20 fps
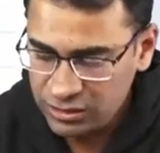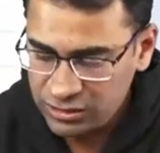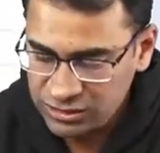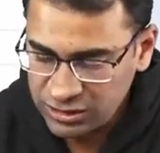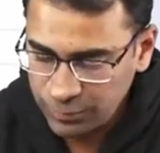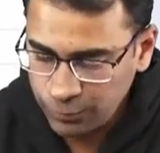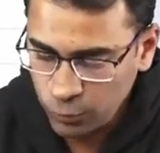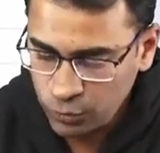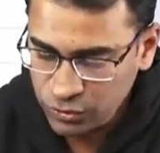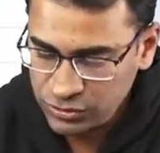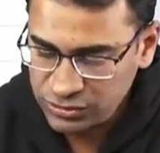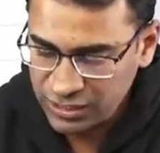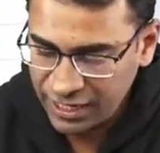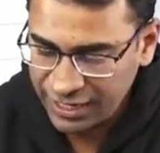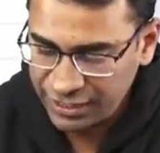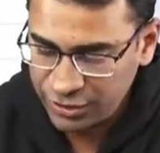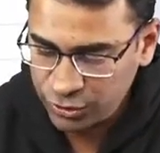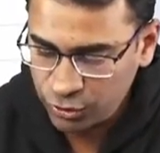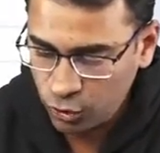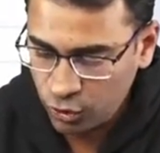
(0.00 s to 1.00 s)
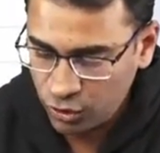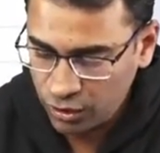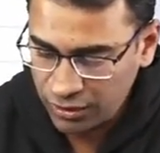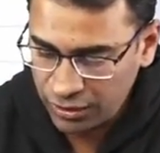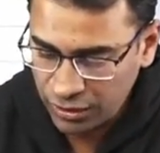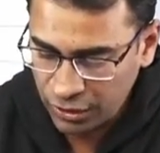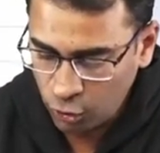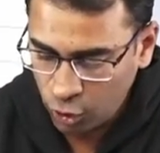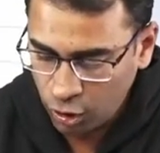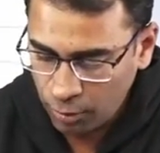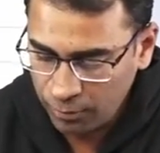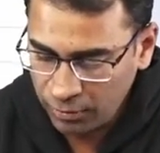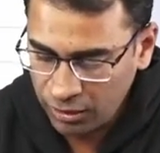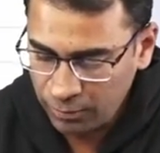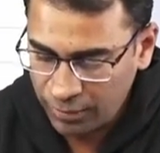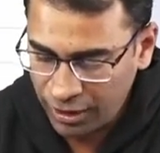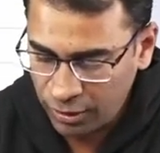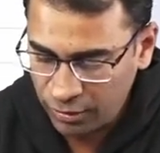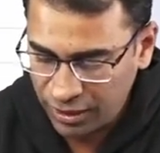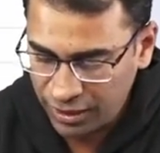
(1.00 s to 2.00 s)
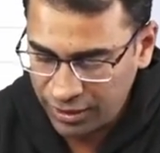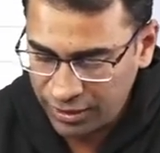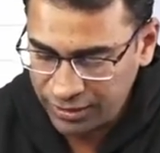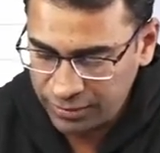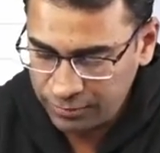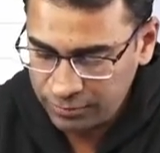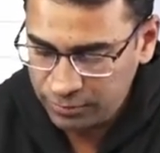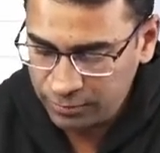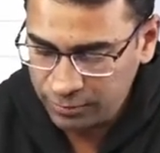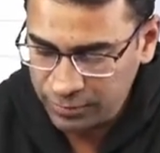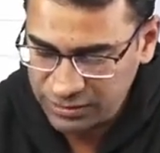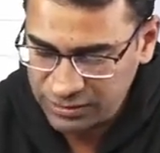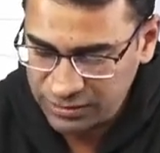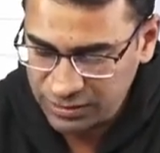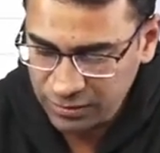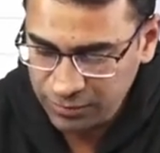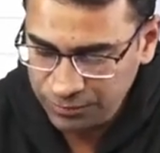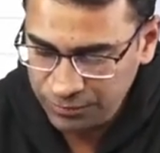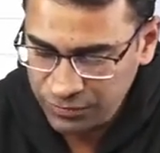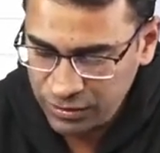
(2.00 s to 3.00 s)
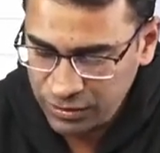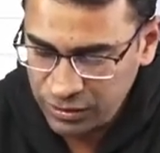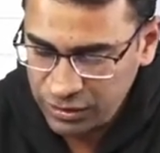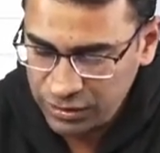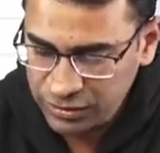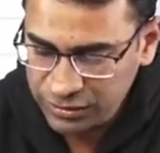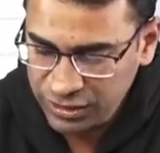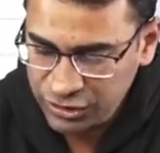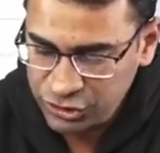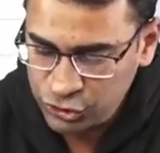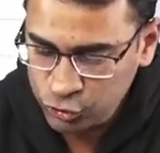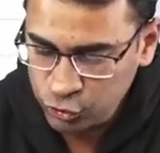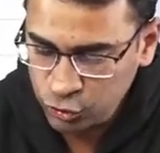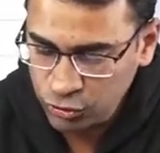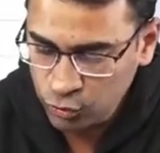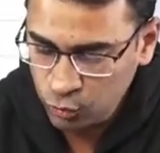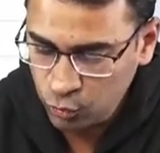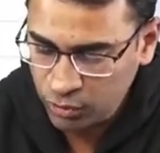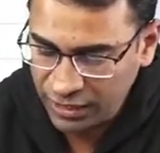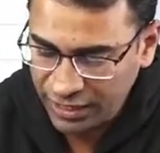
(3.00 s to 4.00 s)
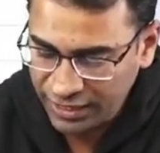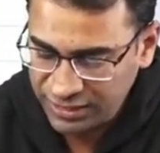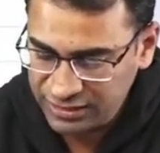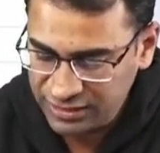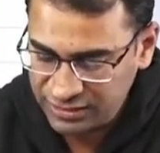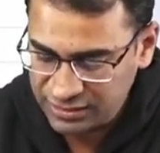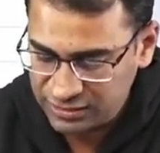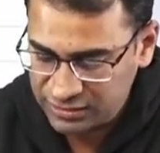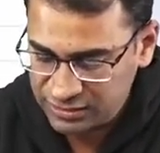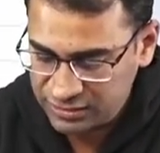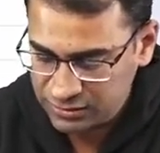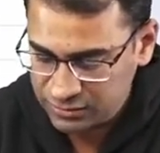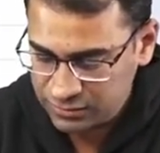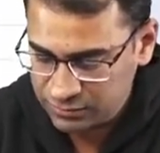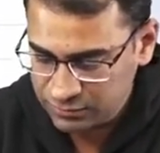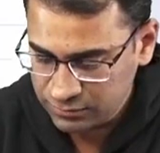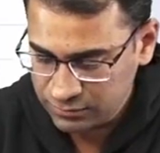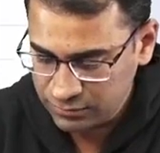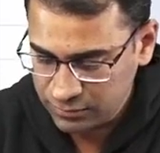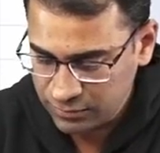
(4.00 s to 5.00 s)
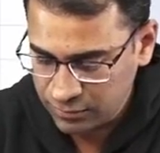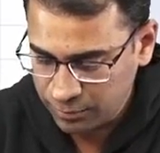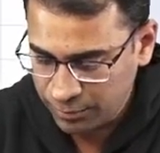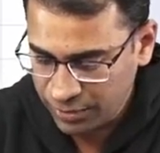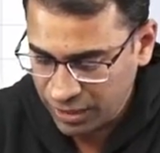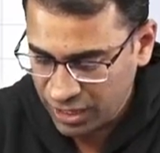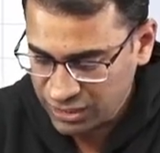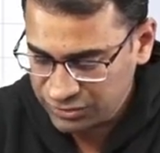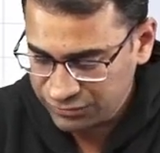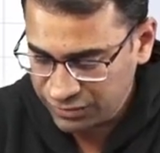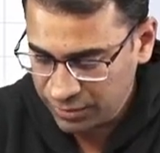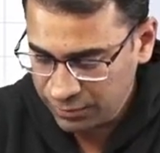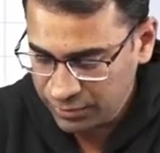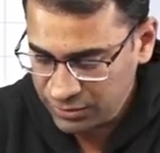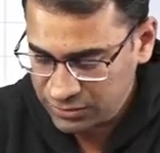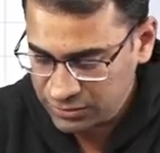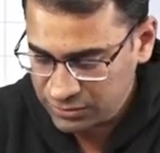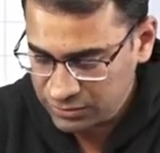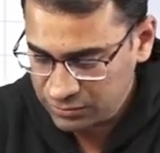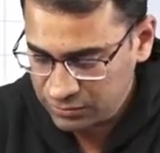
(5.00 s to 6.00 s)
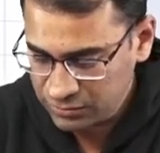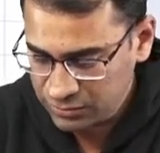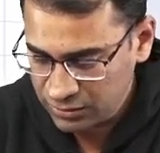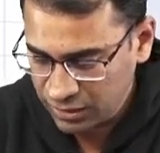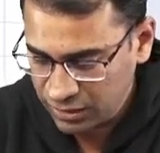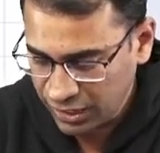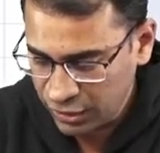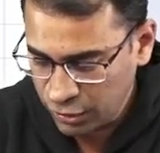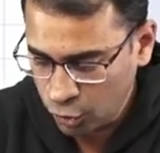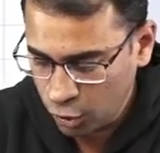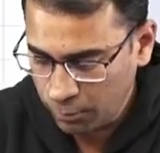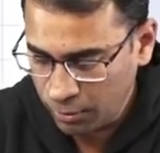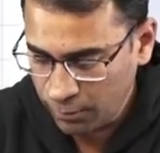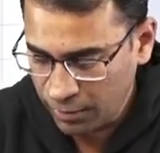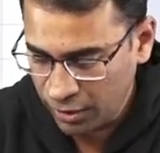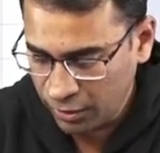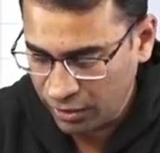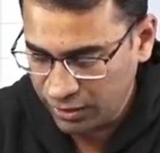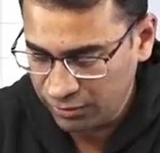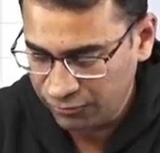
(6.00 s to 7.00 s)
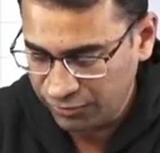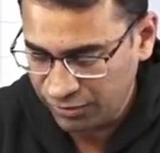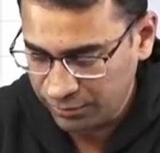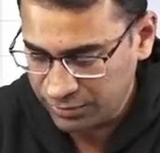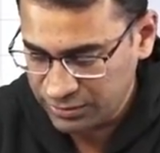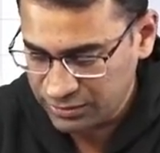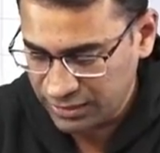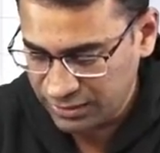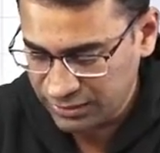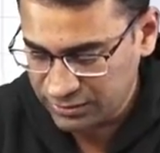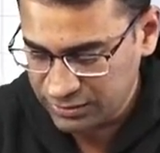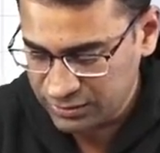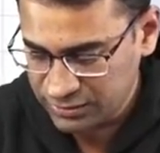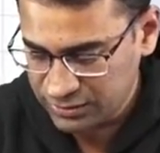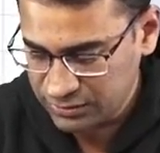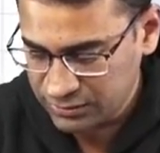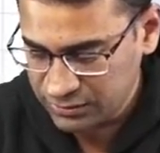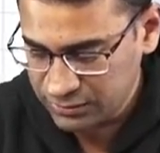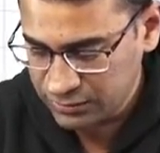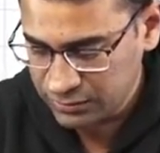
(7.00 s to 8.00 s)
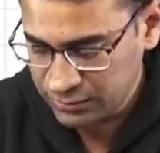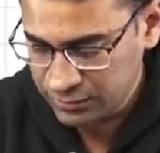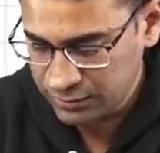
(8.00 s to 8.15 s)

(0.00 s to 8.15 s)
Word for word: suppose I draw a normal myocardium muscle, they should look like this, branch fibers and normal myocardial fibers like this.